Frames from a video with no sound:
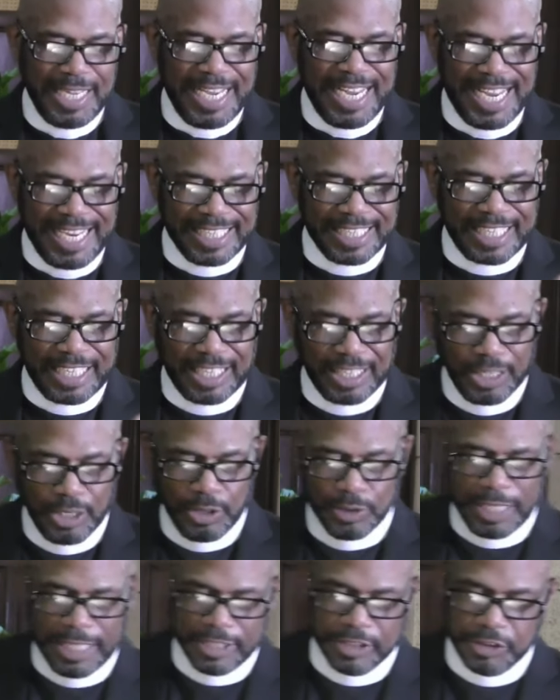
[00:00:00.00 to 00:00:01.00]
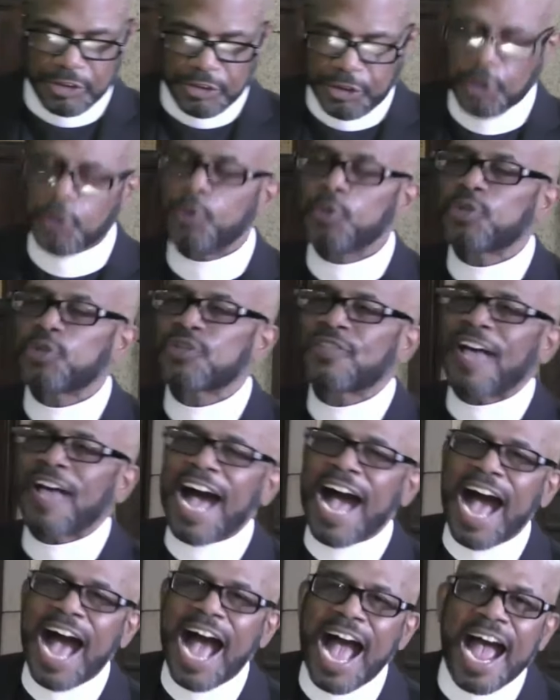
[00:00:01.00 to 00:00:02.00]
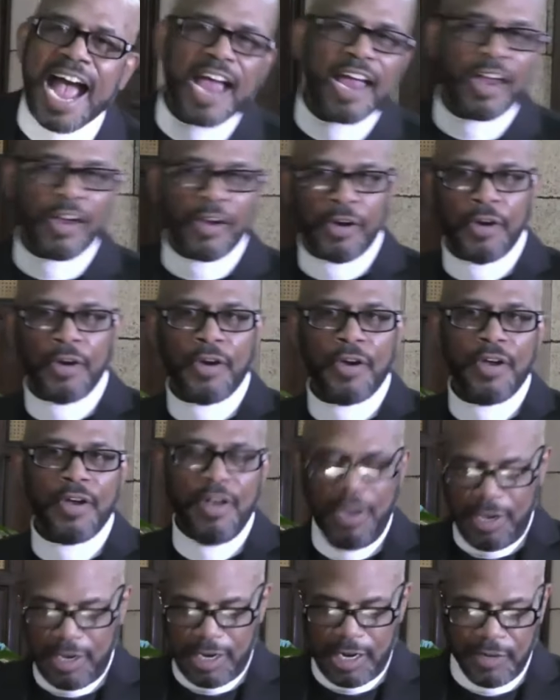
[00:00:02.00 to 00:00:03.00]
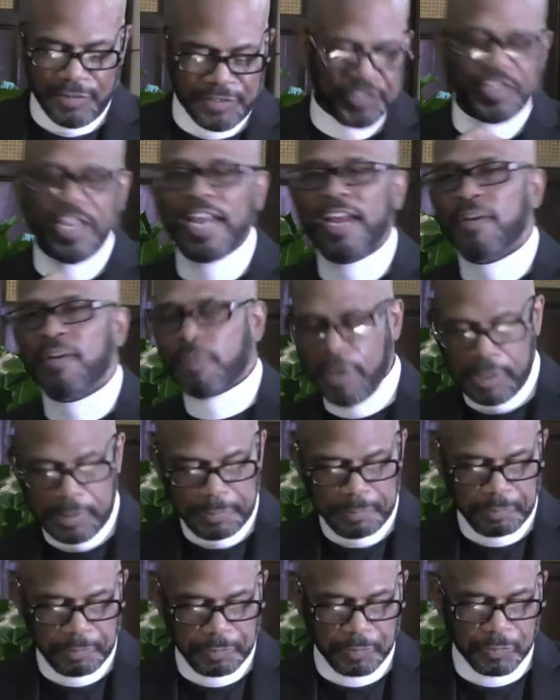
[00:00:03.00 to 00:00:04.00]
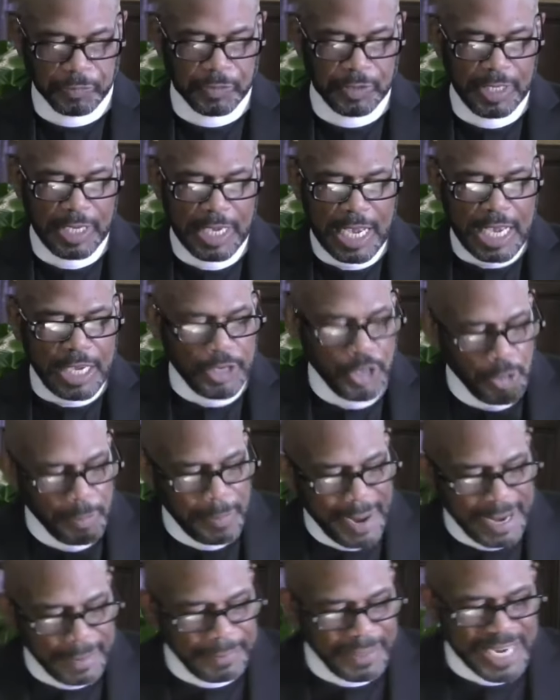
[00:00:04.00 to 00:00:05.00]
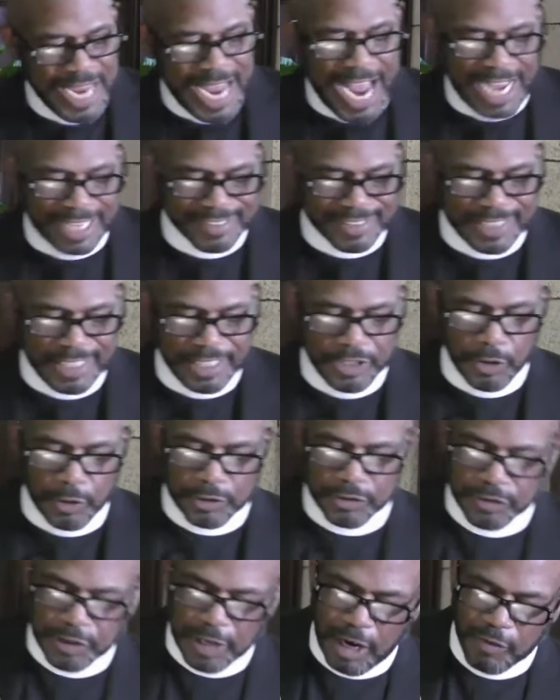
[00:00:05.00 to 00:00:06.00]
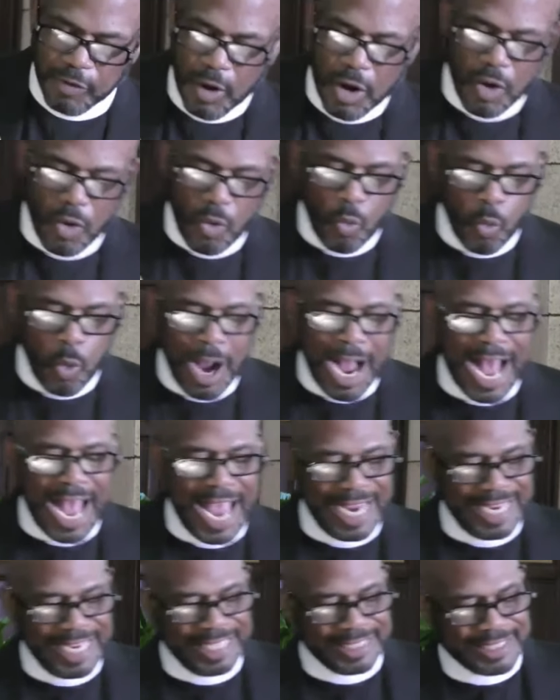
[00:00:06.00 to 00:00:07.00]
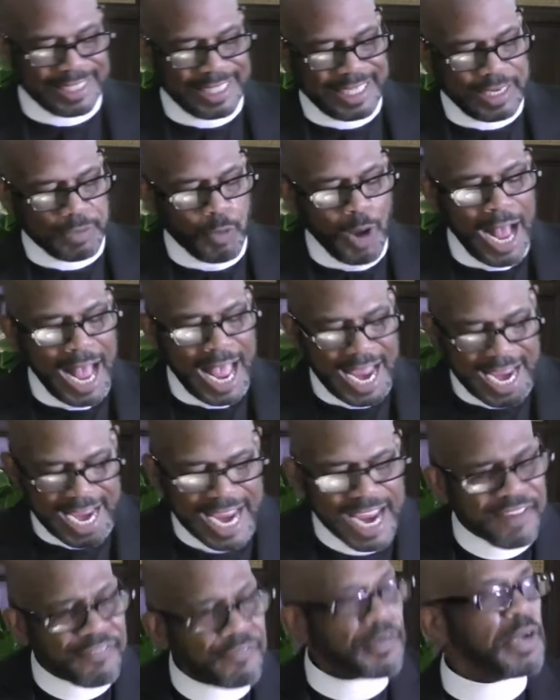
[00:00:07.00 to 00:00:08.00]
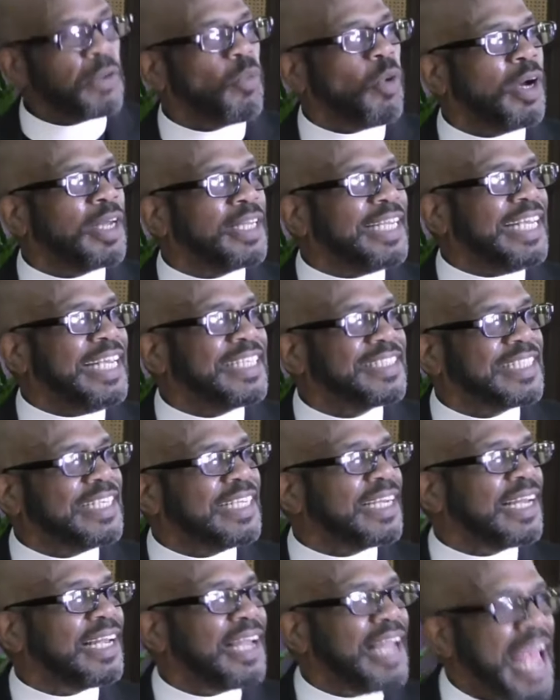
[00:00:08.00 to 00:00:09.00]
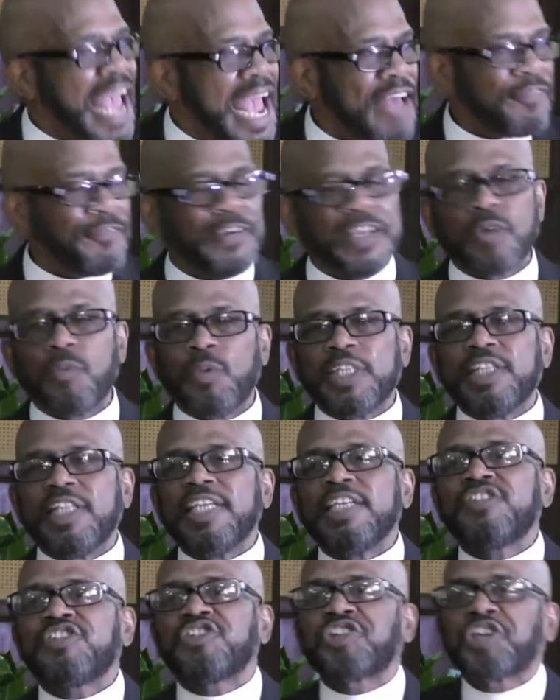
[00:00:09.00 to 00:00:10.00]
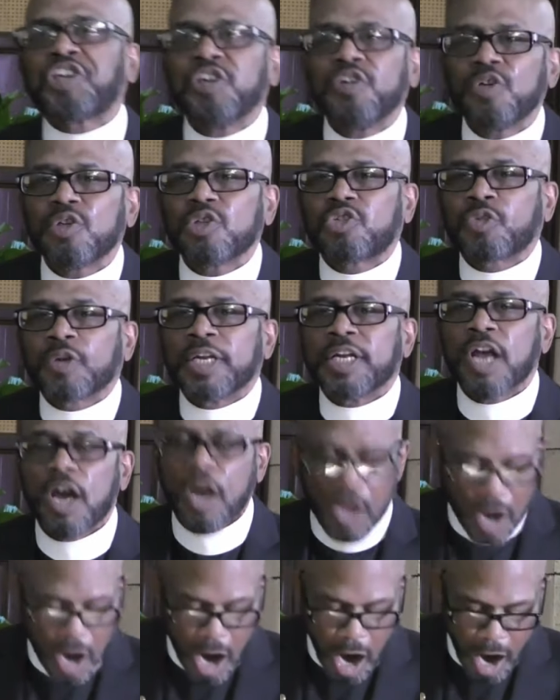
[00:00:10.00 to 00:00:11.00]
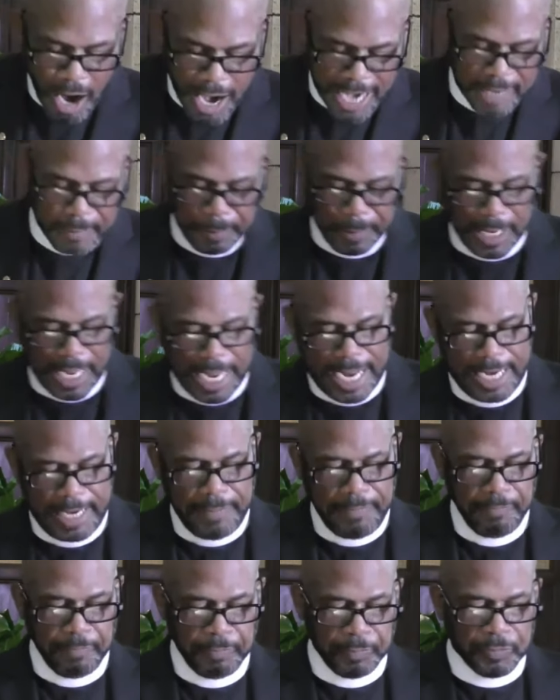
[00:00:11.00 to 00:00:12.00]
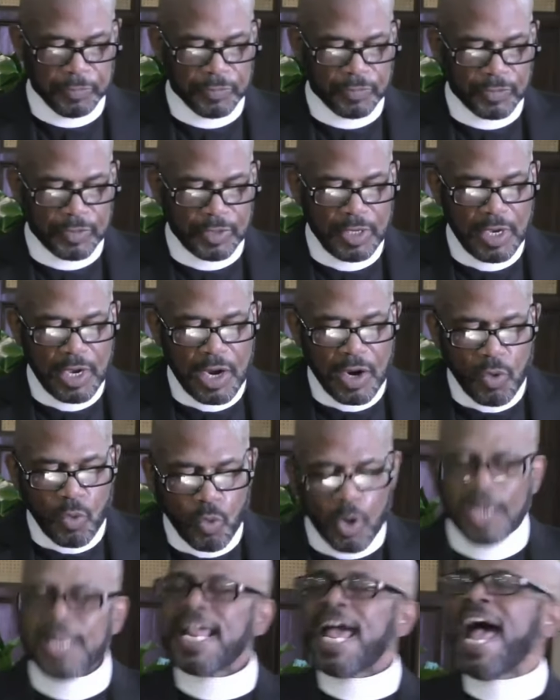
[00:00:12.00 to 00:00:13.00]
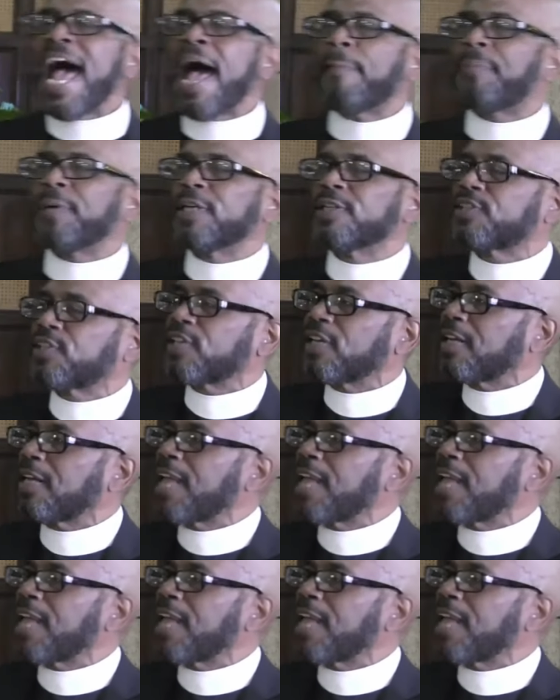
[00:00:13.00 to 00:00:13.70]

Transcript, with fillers: inclu- induce the ire of Sarah. You might be asking yourself, why isn't, why everyone isn't laughing when these children are at play? What happened to